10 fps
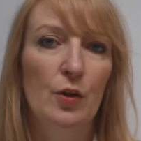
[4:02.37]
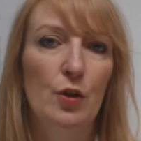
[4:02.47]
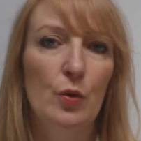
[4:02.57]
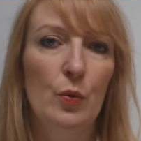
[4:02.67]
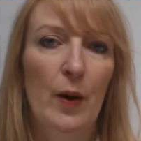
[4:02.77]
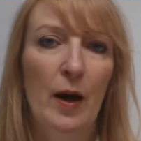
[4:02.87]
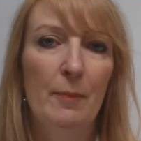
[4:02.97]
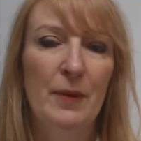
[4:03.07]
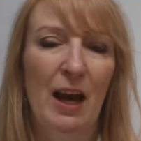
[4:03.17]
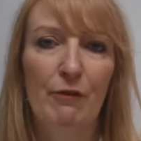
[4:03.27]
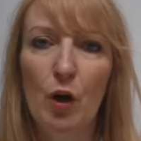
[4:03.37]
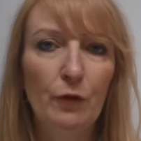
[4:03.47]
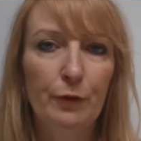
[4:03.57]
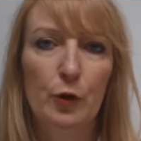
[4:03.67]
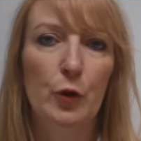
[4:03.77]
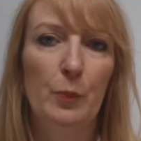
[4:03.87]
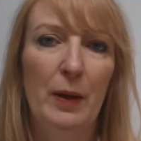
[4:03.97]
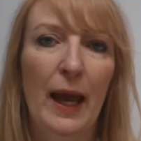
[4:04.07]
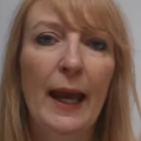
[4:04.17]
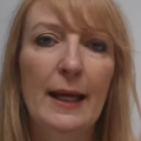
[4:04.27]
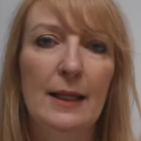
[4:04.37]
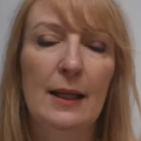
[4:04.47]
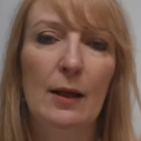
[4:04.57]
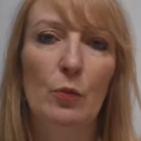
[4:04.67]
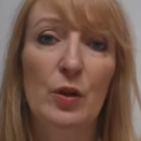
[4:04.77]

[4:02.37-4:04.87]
You have gone through the pain,